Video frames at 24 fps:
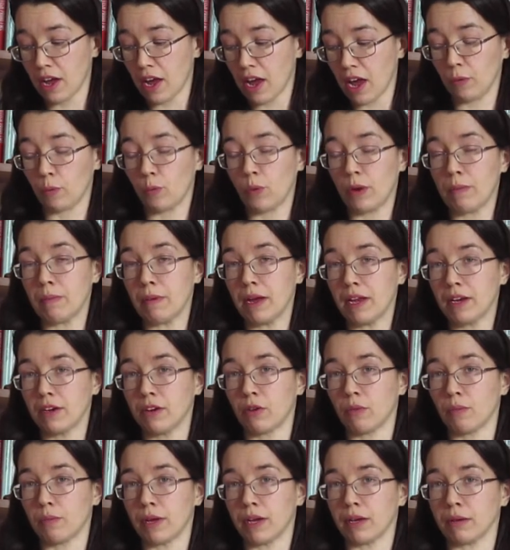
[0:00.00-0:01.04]
We may
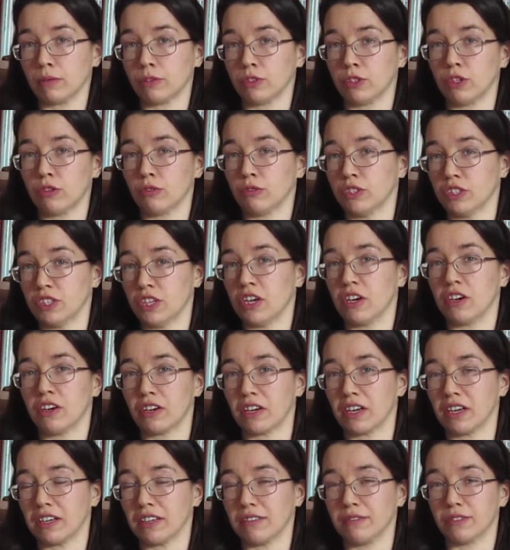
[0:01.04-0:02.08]
not be able to go to the
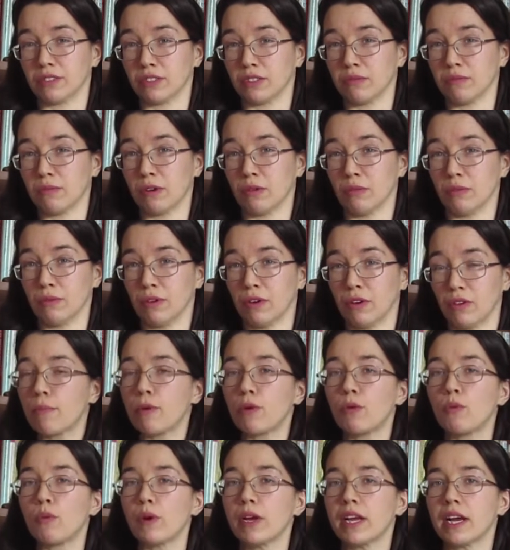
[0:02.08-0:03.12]
archives at the moment,
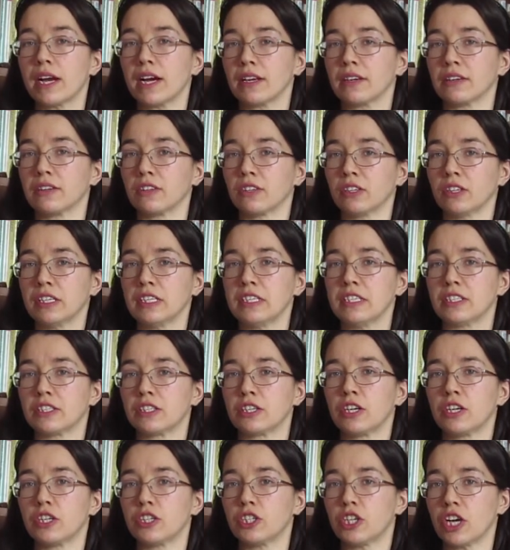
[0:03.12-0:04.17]
but we can at least
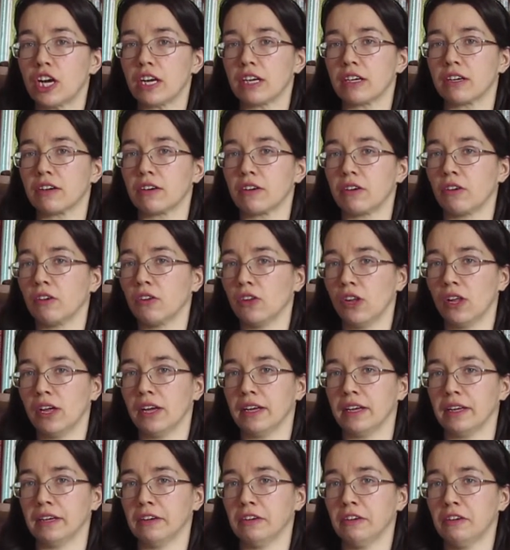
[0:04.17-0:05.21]
check
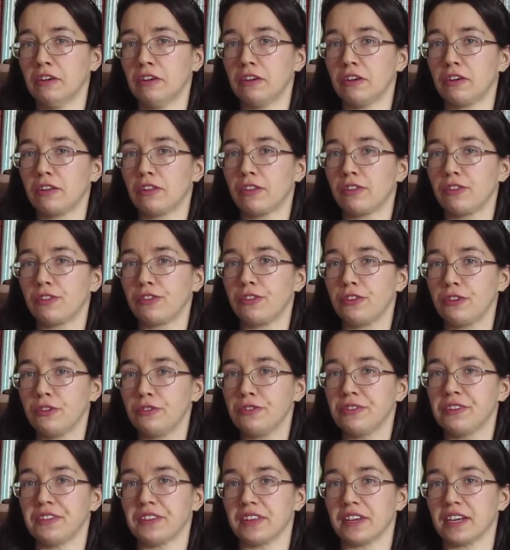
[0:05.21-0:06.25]
online
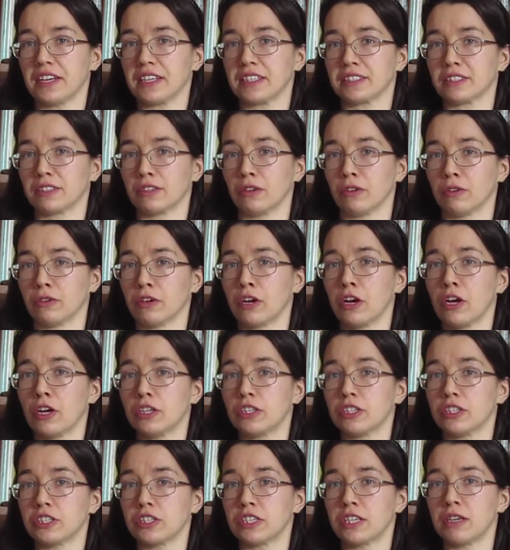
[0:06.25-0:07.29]
using the catalogue
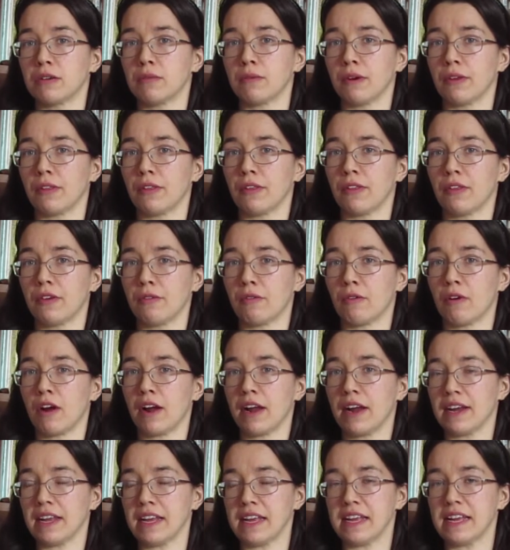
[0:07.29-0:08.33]
to see whether there are
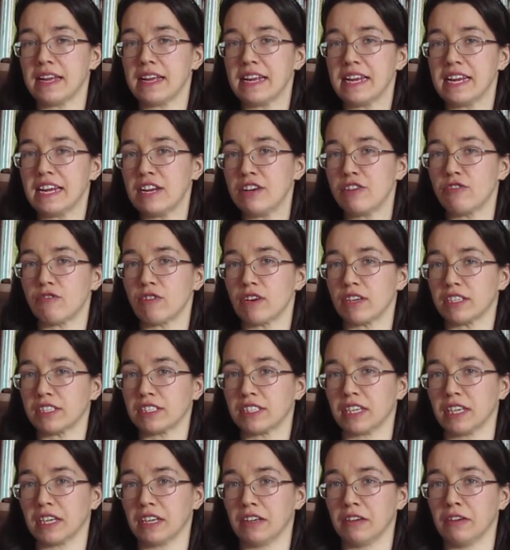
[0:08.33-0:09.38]
any
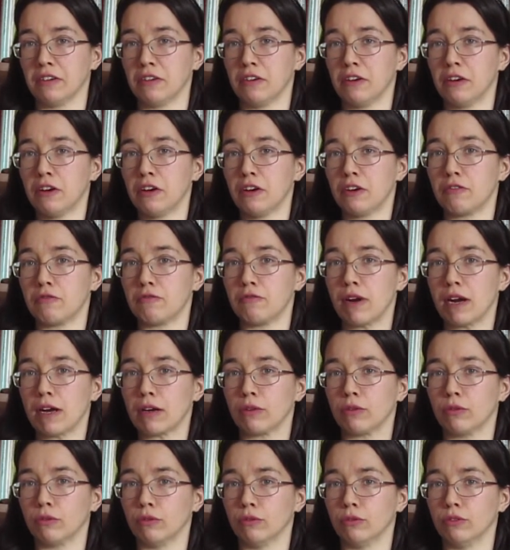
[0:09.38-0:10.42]
interesting
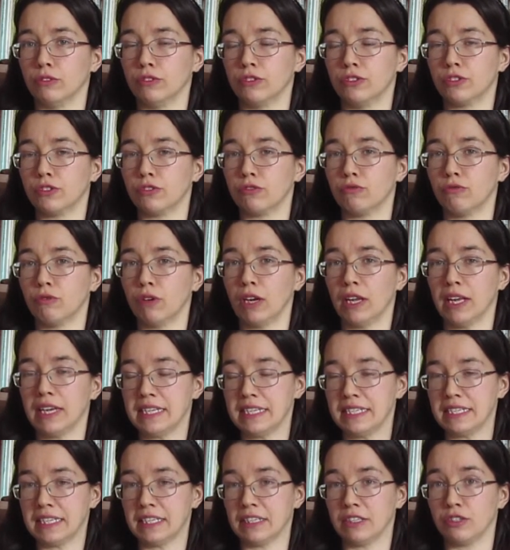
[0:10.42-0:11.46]
records
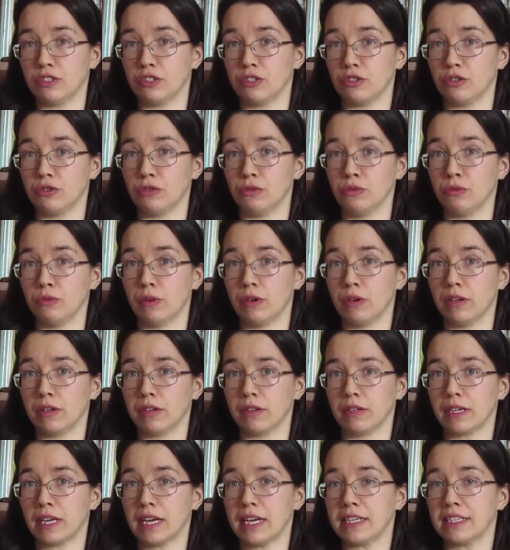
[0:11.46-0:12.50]
relating to
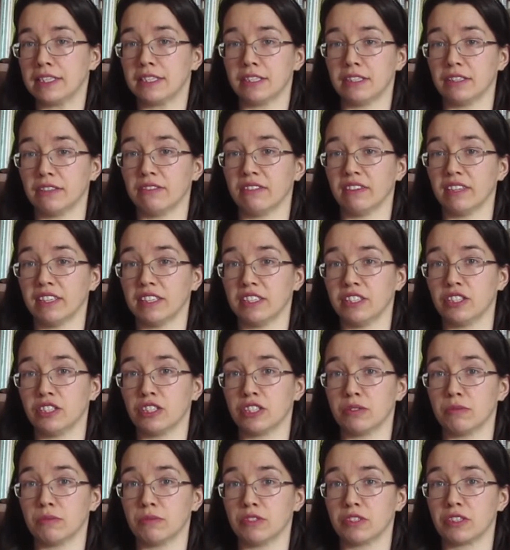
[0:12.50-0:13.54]
cases of
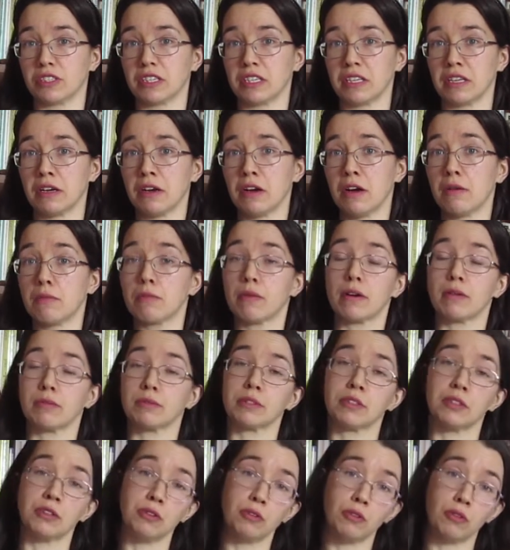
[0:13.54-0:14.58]
illegitimacy, perhaps
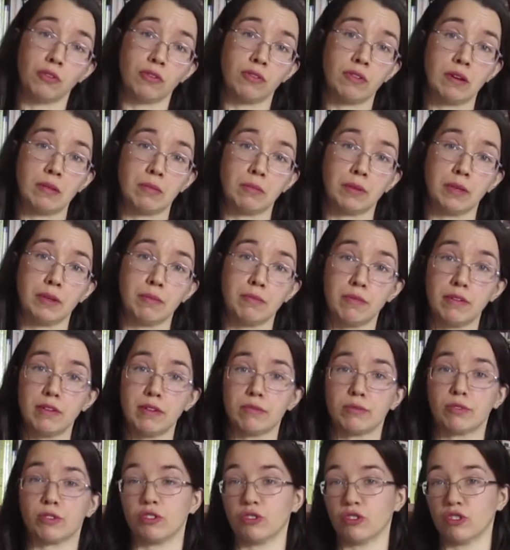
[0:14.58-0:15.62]
in your family,
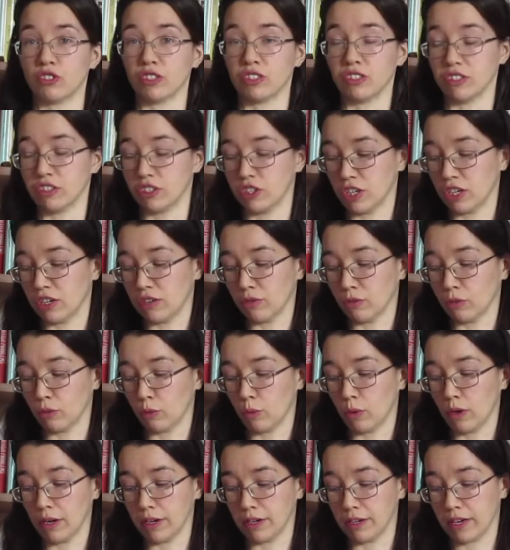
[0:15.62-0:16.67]
perhaps just in the general
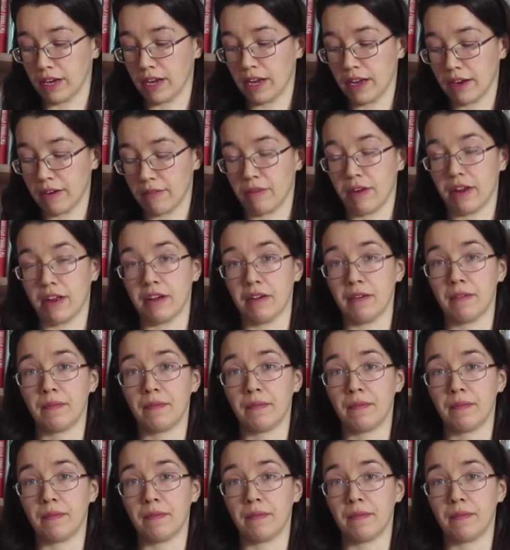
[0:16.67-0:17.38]
wider area.